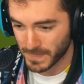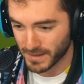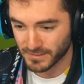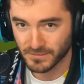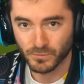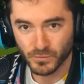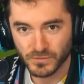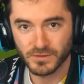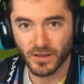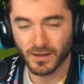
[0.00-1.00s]
and
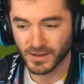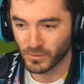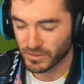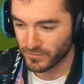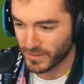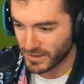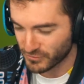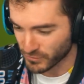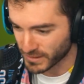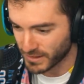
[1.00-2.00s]
talking with the
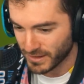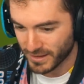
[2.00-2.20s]
factory.